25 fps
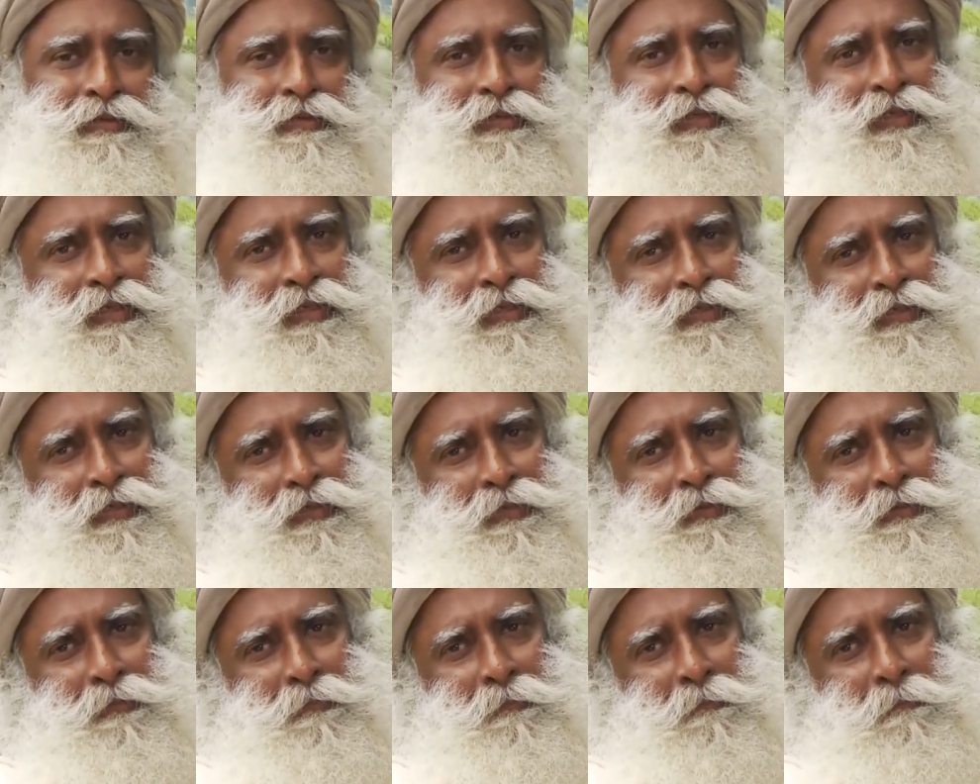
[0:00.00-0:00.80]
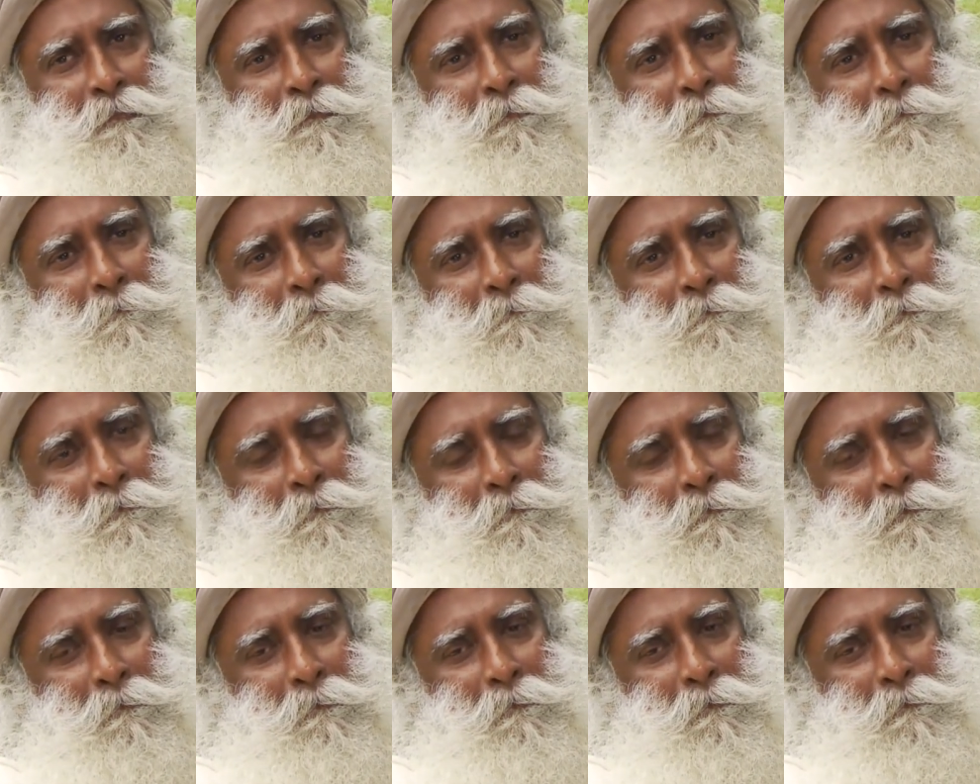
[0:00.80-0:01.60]
See,
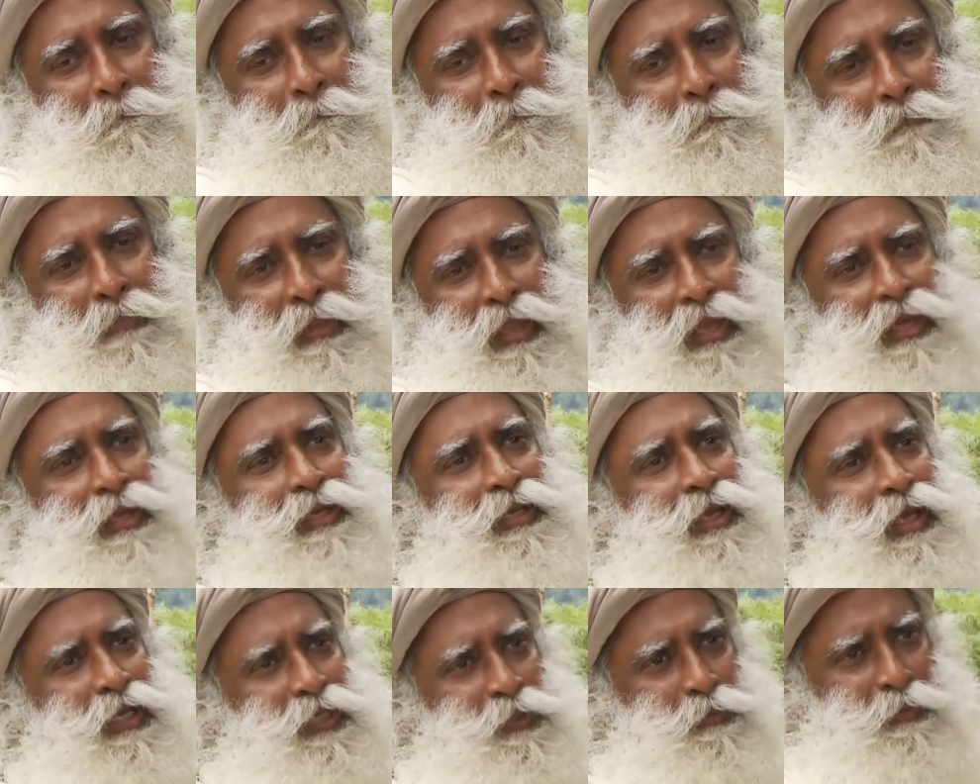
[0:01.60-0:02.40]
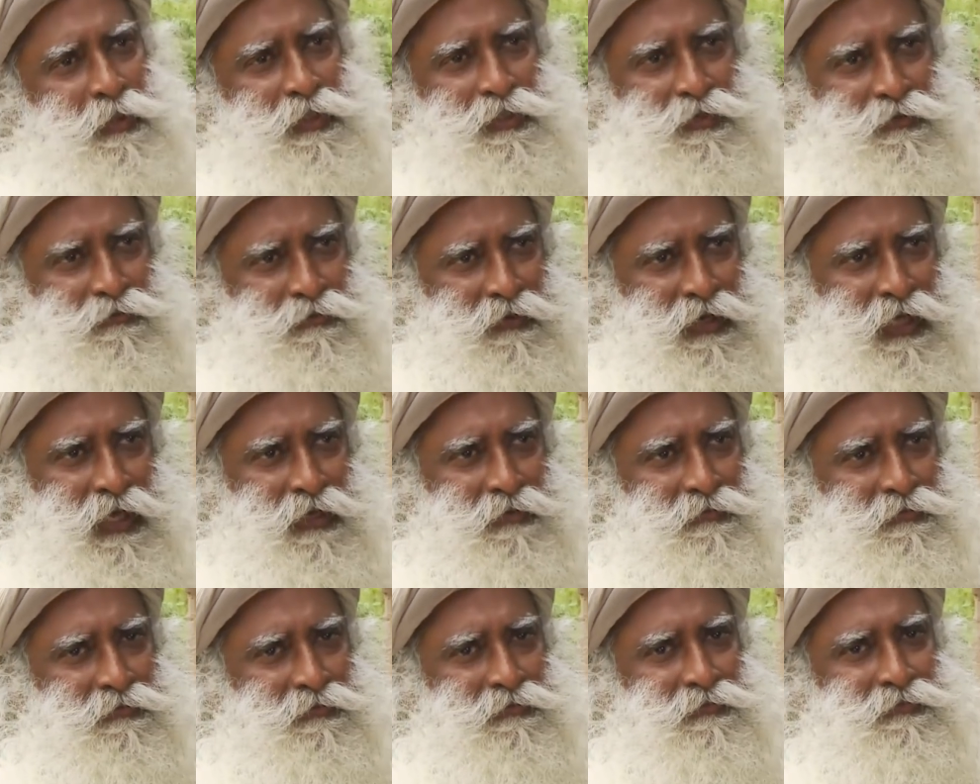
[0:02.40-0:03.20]
any aspect of
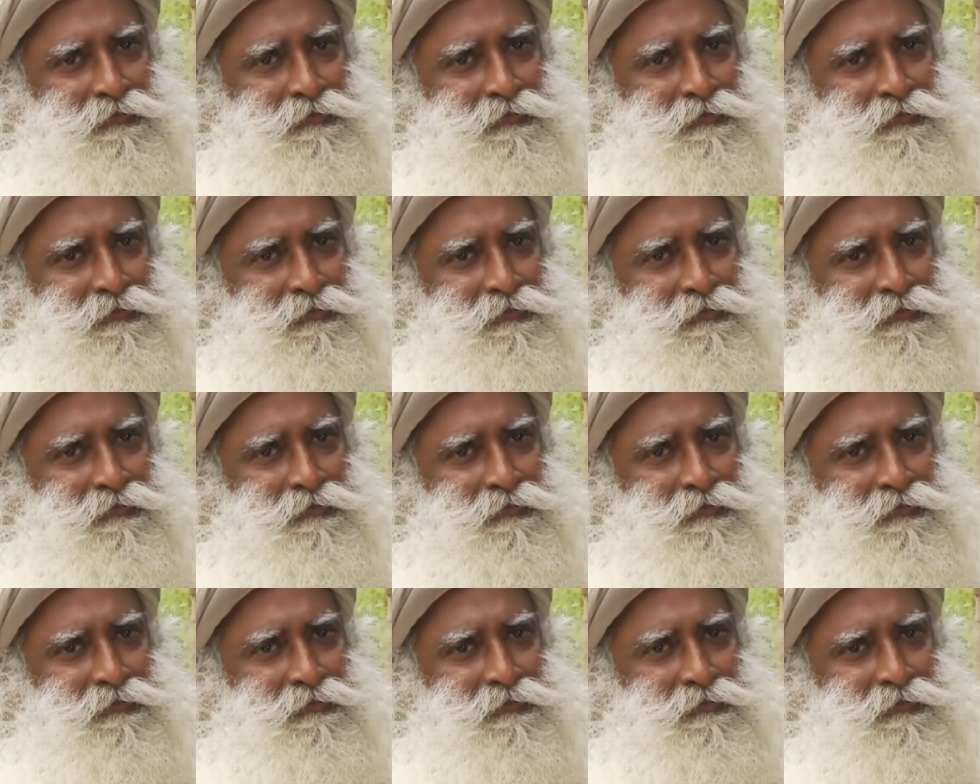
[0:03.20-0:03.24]
life,